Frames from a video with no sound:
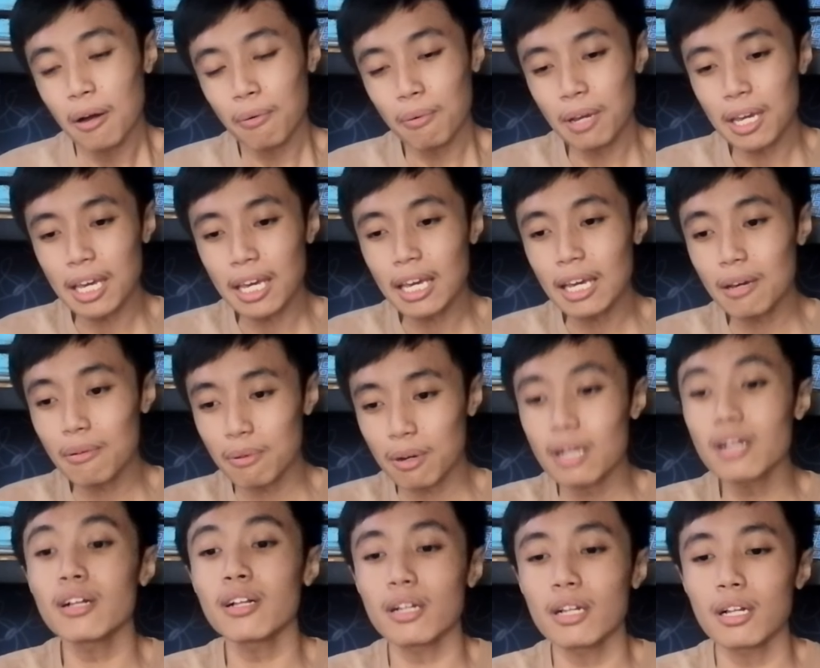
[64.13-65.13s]
We
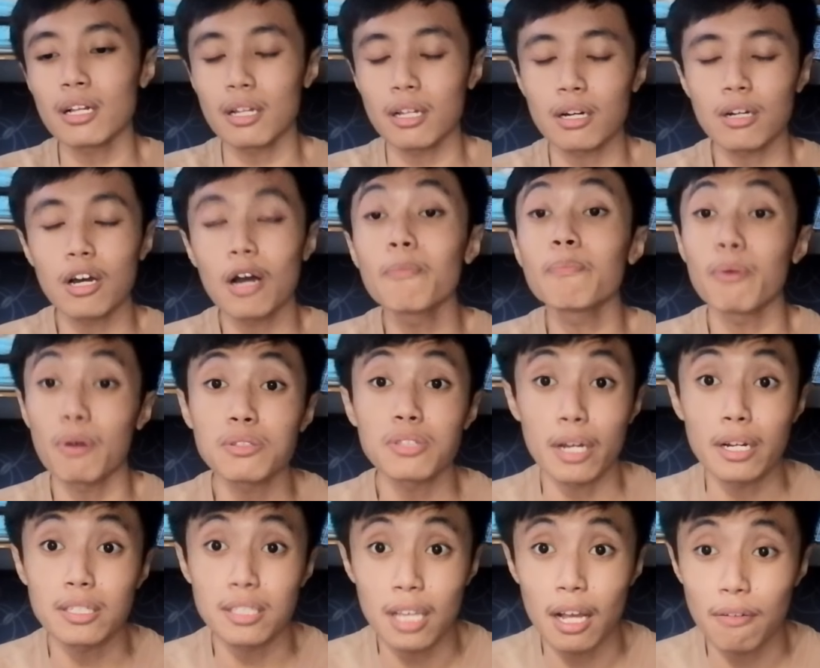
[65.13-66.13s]
will
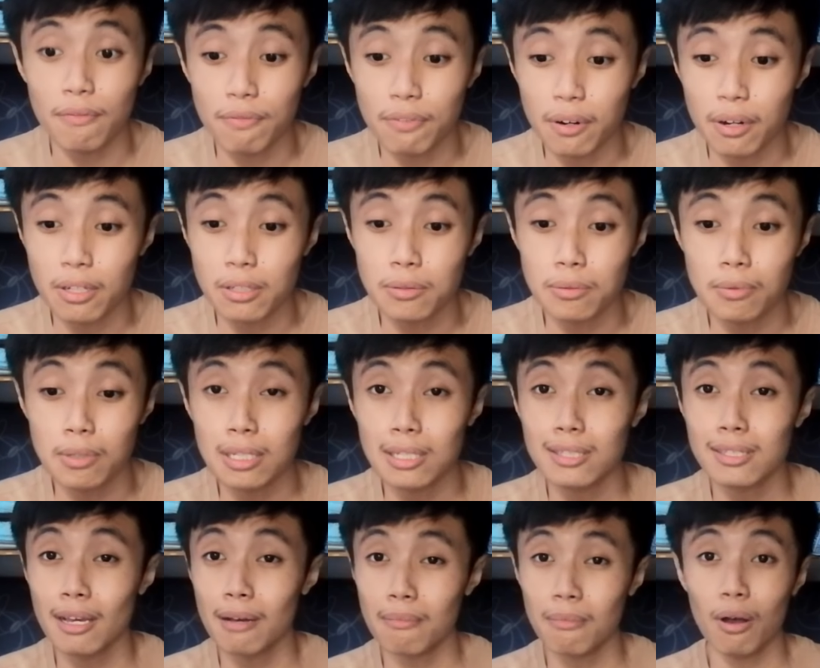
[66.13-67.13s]
compose ourselves first with
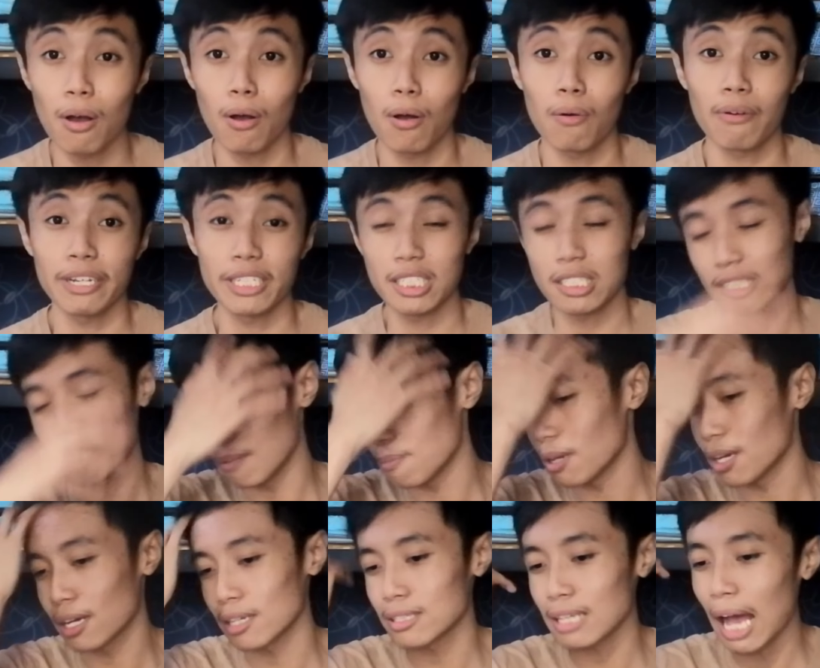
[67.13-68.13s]
some OST
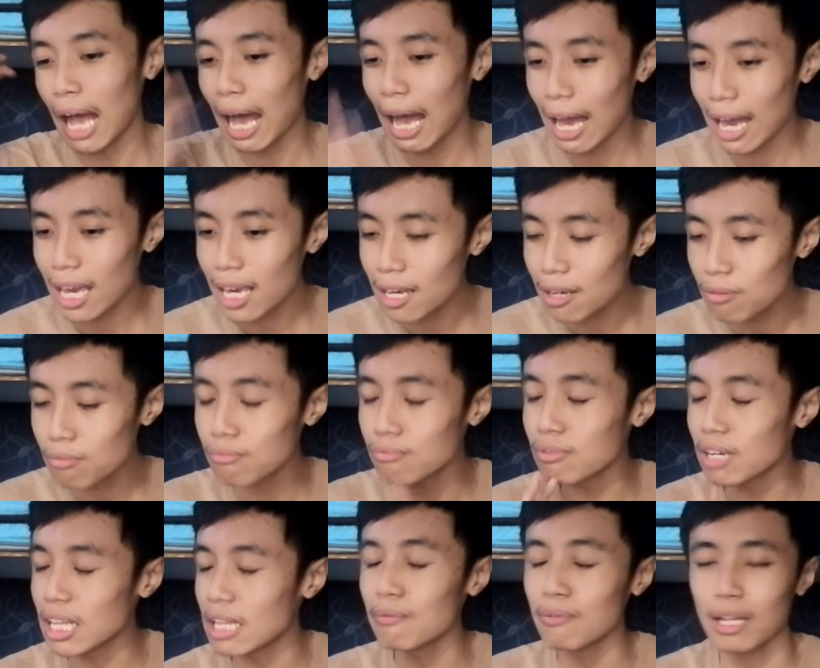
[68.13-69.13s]
because I
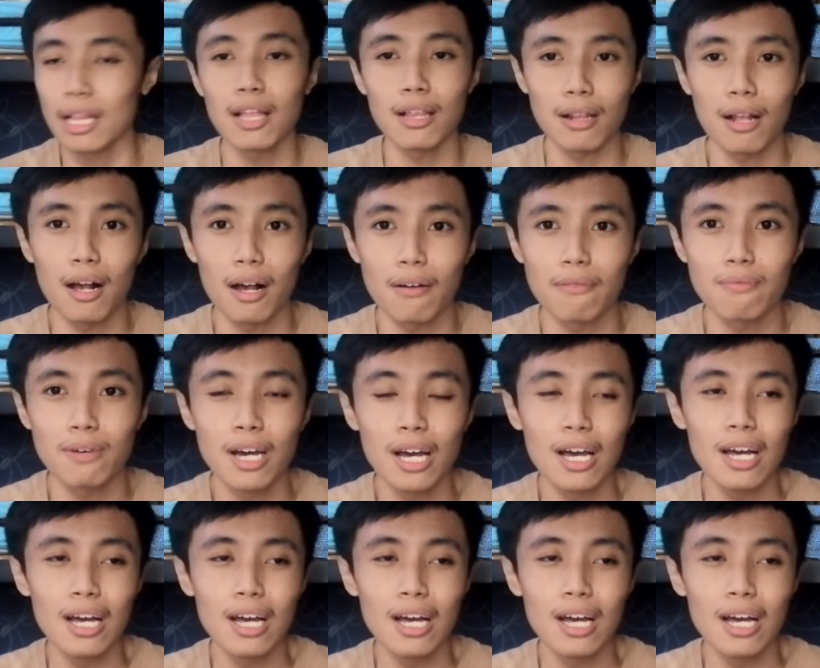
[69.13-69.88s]
really love